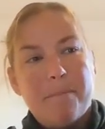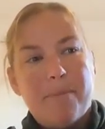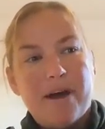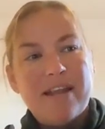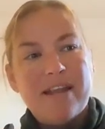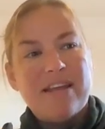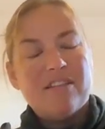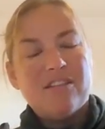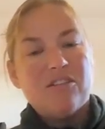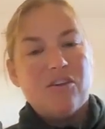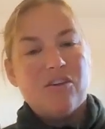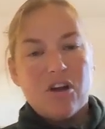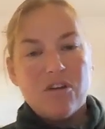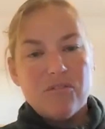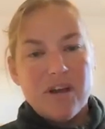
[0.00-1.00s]
But in the
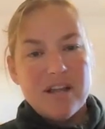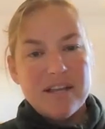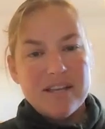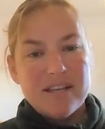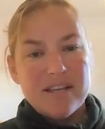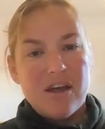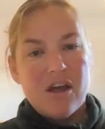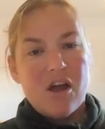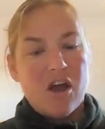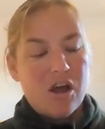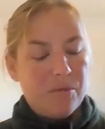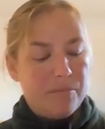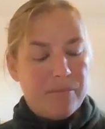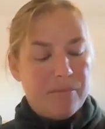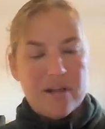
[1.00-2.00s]
long run,
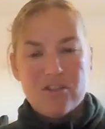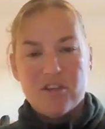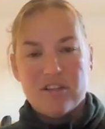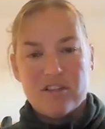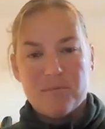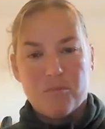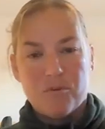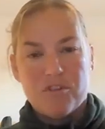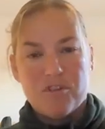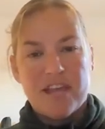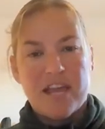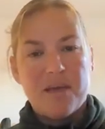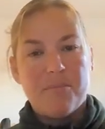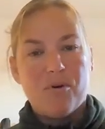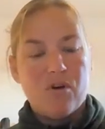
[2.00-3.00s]
our budget is more
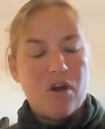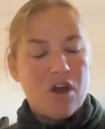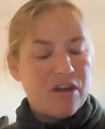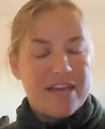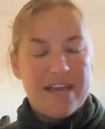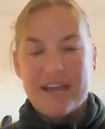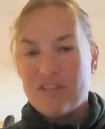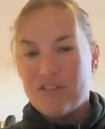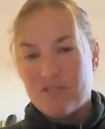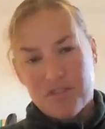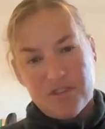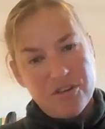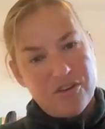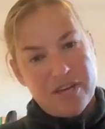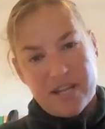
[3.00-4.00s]
stable. Our kids are
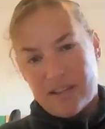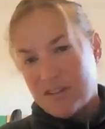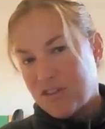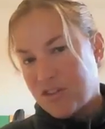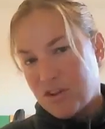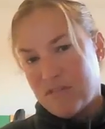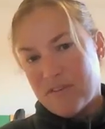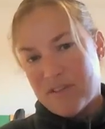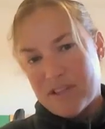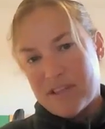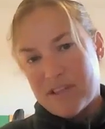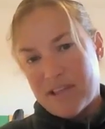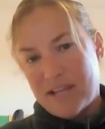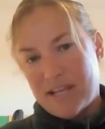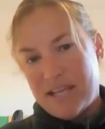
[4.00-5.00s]
still getting the
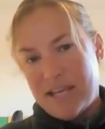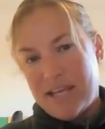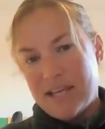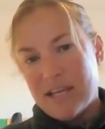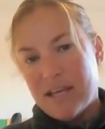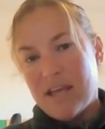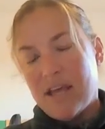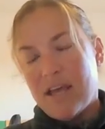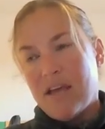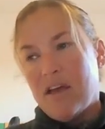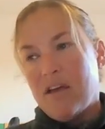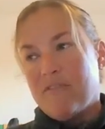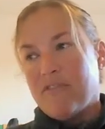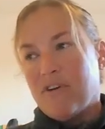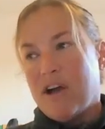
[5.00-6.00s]
services they need.
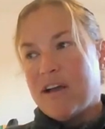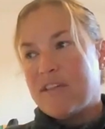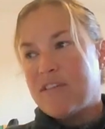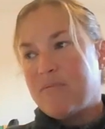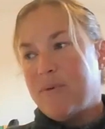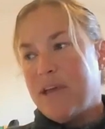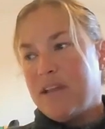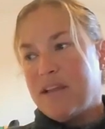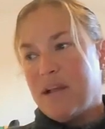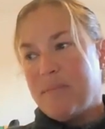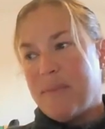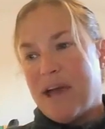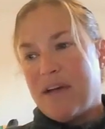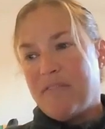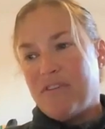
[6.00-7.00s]
For us, we ended up
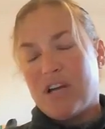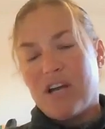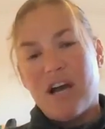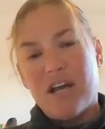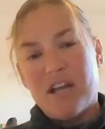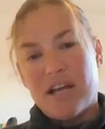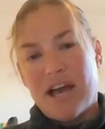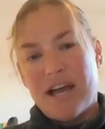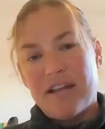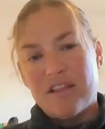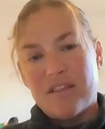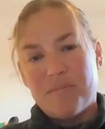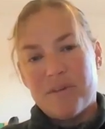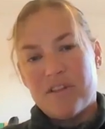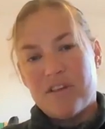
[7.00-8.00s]
having to cut a
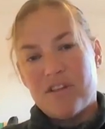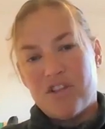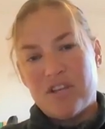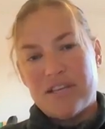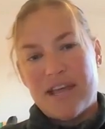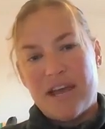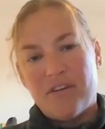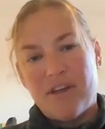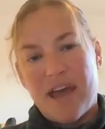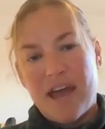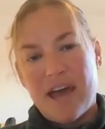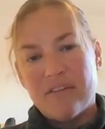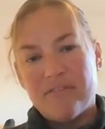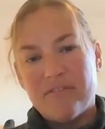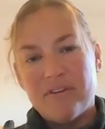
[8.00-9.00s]
guidance position down
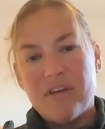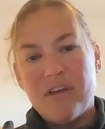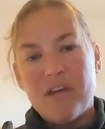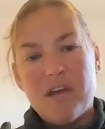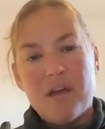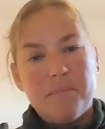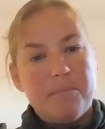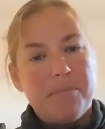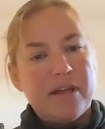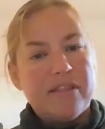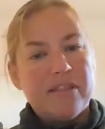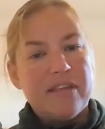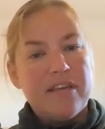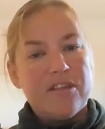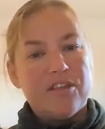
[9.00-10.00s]
half, but
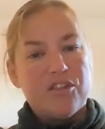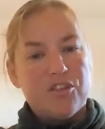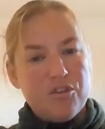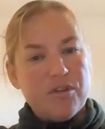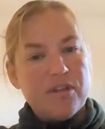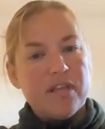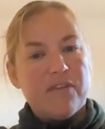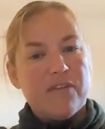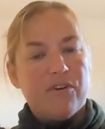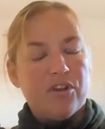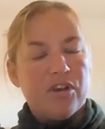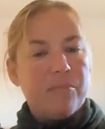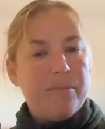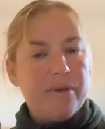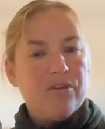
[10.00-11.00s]
the student level in
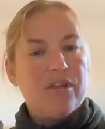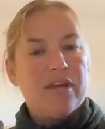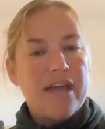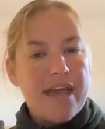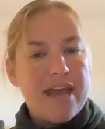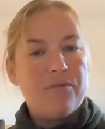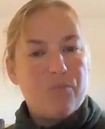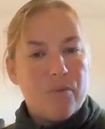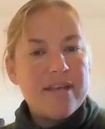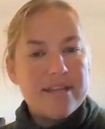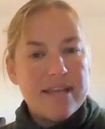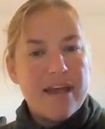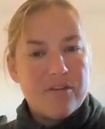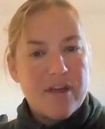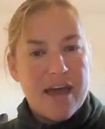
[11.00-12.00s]
our building went
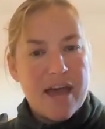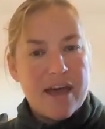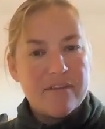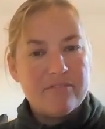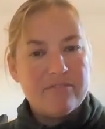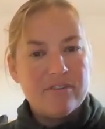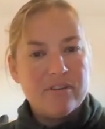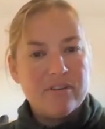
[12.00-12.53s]
down half.